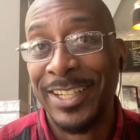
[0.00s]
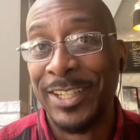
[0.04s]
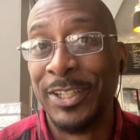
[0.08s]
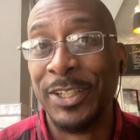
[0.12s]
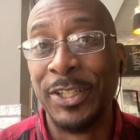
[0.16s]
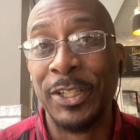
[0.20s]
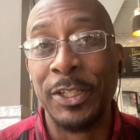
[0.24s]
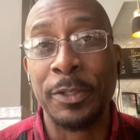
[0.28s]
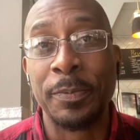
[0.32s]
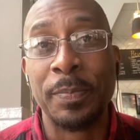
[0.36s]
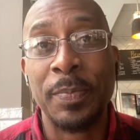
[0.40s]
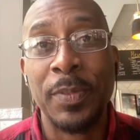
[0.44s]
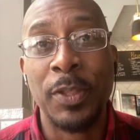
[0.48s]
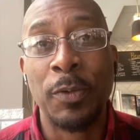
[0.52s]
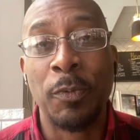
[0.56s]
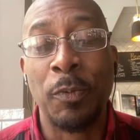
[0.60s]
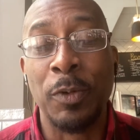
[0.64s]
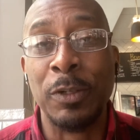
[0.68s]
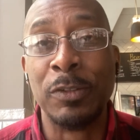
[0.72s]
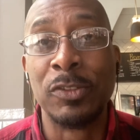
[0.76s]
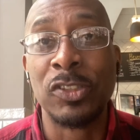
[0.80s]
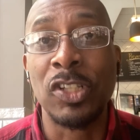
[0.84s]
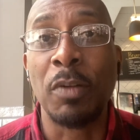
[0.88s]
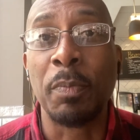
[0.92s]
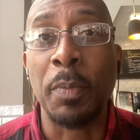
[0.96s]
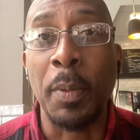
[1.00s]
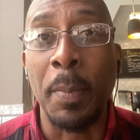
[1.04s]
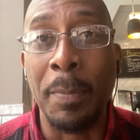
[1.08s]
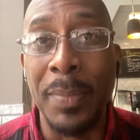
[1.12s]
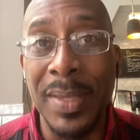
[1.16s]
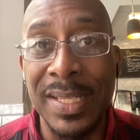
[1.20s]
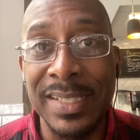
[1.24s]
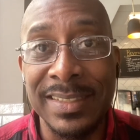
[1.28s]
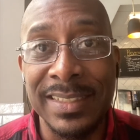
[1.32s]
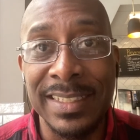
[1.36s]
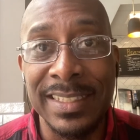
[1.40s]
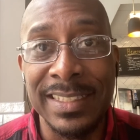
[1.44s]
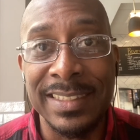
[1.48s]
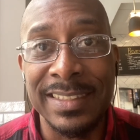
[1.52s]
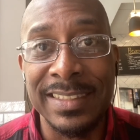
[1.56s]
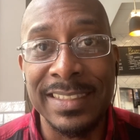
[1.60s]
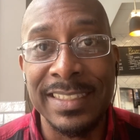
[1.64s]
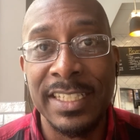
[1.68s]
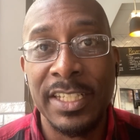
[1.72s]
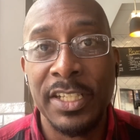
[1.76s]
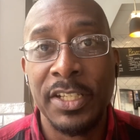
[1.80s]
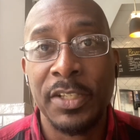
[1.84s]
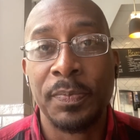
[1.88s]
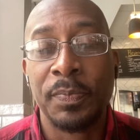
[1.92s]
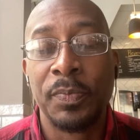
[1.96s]
Look, when you start a business,
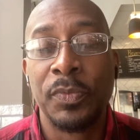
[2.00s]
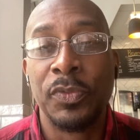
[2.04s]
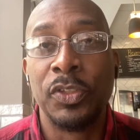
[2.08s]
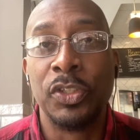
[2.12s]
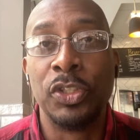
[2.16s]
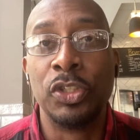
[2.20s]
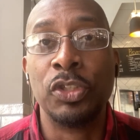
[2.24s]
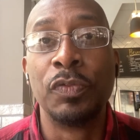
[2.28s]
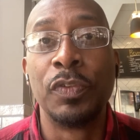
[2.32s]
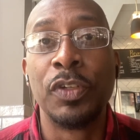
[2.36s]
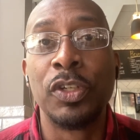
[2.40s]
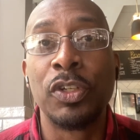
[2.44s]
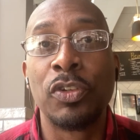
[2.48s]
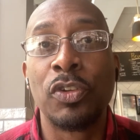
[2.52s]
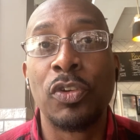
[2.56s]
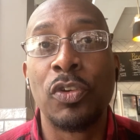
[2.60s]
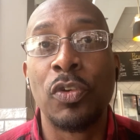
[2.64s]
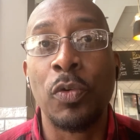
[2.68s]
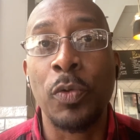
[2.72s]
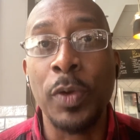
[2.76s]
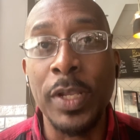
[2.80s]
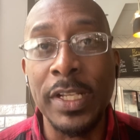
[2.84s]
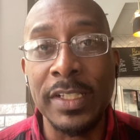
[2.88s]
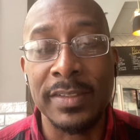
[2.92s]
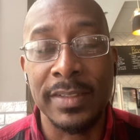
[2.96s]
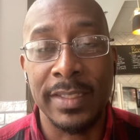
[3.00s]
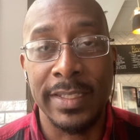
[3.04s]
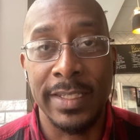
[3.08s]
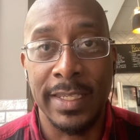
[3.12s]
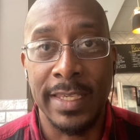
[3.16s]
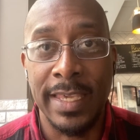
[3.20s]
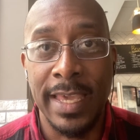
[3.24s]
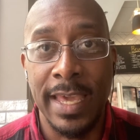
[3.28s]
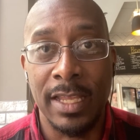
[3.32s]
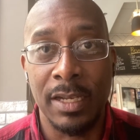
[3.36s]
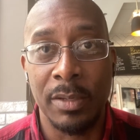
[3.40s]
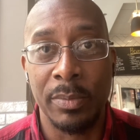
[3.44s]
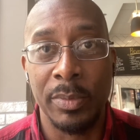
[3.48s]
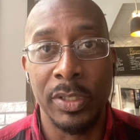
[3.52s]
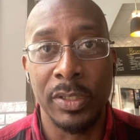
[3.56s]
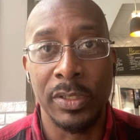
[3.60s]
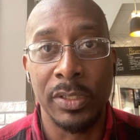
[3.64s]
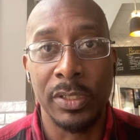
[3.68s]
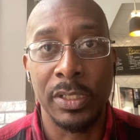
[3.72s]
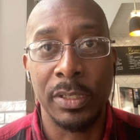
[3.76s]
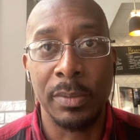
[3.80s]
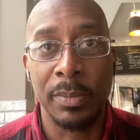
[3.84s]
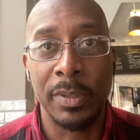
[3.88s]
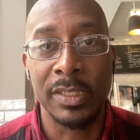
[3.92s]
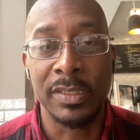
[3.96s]
you've increased the accountability
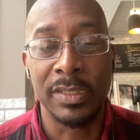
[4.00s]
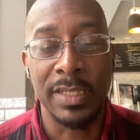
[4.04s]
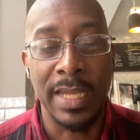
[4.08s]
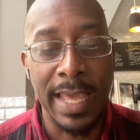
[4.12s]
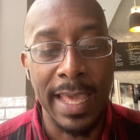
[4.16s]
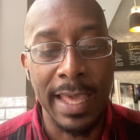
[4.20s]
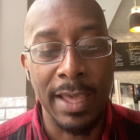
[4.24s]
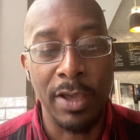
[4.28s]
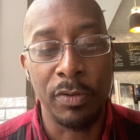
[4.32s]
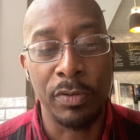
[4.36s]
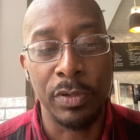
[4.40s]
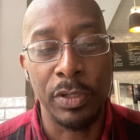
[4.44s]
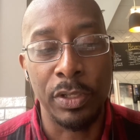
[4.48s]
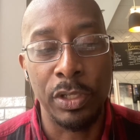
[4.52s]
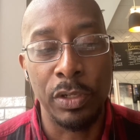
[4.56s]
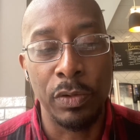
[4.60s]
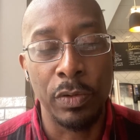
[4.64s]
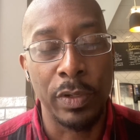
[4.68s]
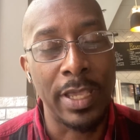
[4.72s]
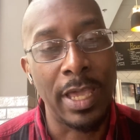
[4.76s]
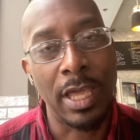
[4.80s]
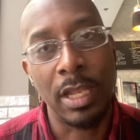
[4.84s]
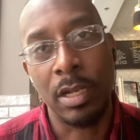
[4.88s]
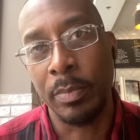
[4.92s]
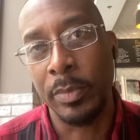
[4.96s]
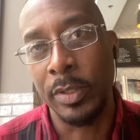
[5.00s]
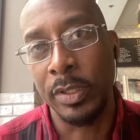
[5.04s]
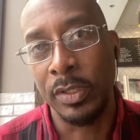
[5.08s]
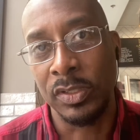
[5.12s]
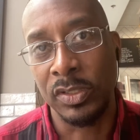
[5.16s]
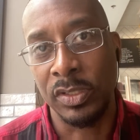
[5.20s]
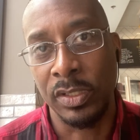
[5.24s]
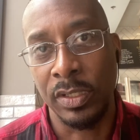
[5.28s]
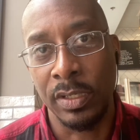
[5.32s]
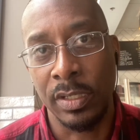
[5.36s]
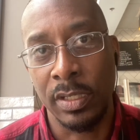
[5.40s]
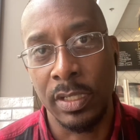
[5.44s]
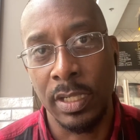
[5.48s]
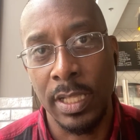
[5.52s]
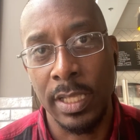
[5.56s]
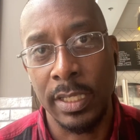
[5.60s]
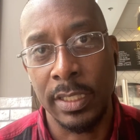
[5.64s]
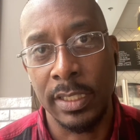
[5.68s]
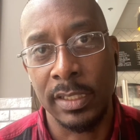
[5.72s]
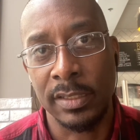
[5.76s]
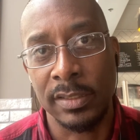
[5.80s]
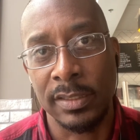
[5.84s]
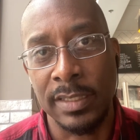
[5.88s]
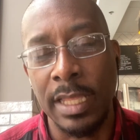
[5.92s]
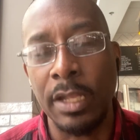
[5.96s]
because not only are you accountable to your
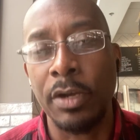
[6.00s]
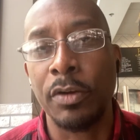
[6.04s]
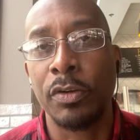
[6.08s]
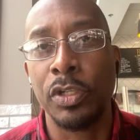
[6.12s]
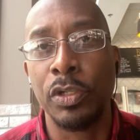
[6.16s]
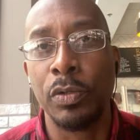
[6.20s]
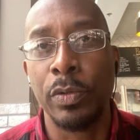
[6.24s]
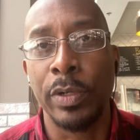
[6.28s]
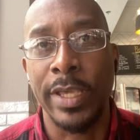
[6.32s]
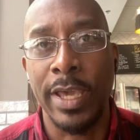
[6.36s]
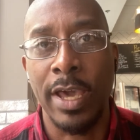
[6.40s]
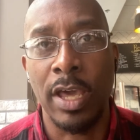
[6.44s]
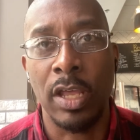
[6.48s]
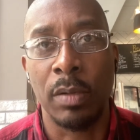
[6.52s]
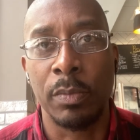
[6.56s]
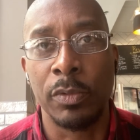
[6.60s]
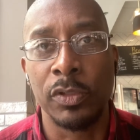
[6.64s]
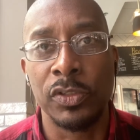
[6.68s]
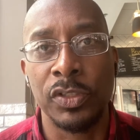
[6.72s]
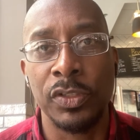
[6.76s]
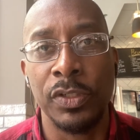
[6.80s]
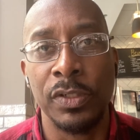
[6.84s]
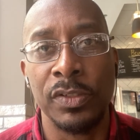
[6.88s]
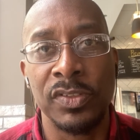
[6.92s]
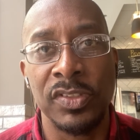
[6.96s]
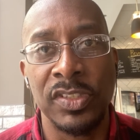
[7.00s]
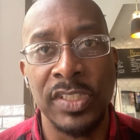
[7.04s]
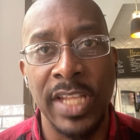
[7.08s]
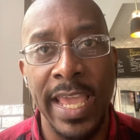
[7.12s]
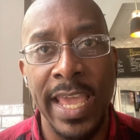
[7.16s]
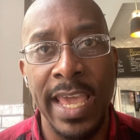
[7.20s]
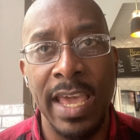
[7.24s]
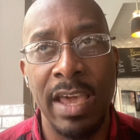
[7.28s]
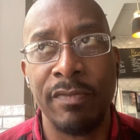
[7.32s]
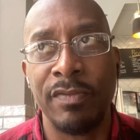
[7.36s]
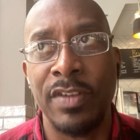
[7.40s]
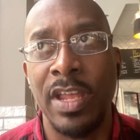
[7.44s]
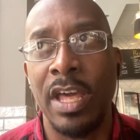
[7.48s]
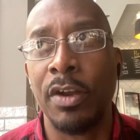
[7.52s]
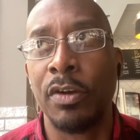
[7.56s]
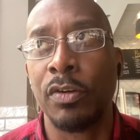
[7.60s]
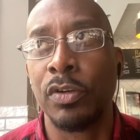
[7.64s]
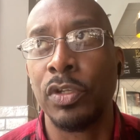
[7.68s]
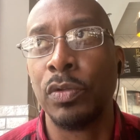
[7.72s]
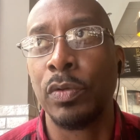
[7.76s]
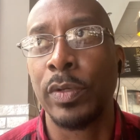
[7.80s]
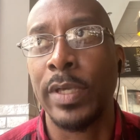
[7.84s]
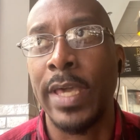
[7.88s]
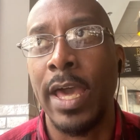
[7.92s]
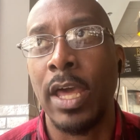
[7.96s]
clients, not only are you accountable to your staff, not only are
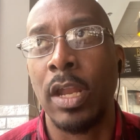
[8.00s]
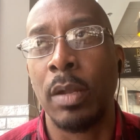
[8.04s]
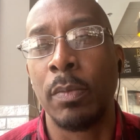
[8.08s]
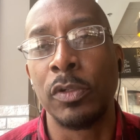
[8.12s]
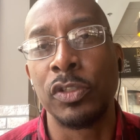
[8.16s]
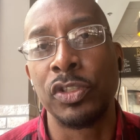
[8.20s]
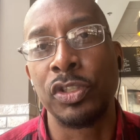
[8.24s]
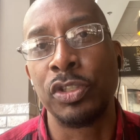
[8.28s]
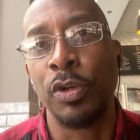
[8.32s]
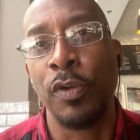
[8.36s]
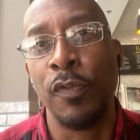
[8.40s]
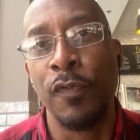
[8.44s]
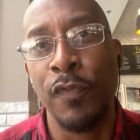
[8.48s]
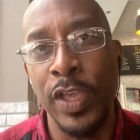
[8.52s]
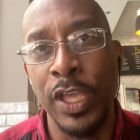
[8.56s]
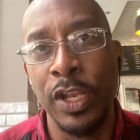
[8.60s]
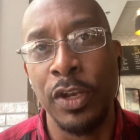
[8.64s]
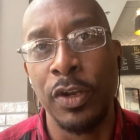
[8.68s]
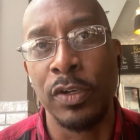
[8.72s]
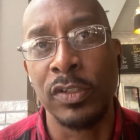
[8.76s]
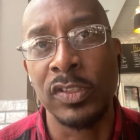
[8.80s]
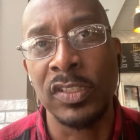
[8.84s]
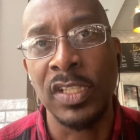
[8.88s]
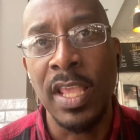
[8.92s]
you accountable to your vendors,